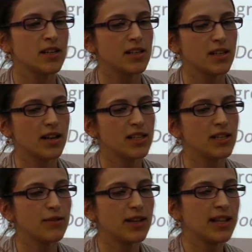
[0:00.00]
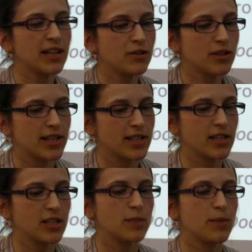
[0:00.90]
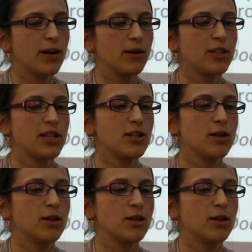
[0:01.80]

scientific naturalists such as biologist